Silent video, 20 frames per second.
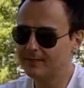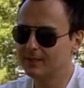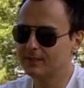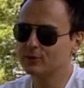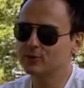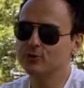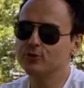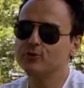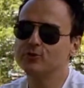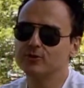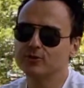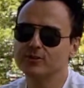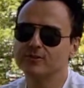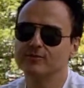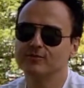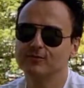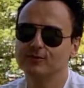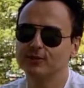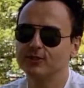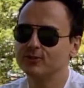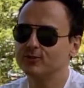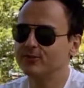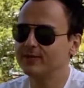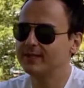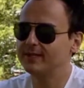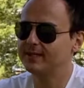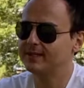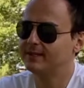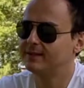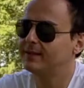So you should avoid
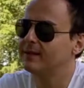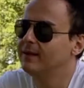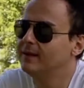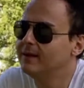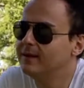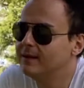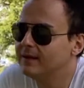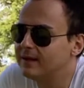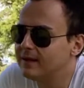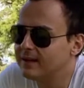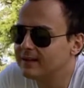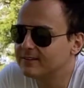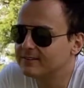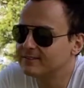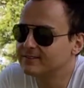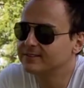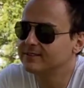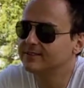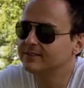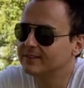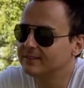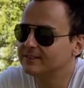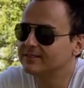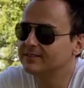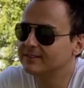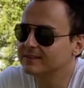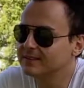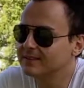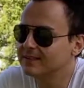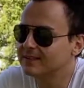trading after 11
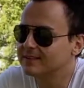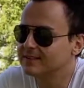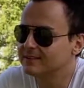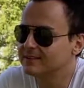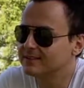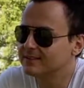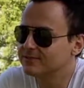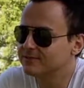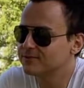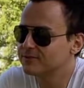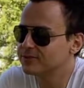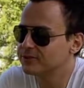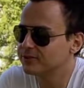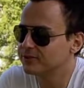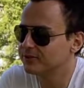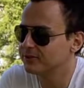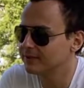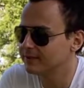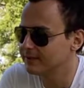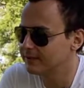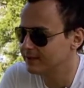o'clock, that's for sure.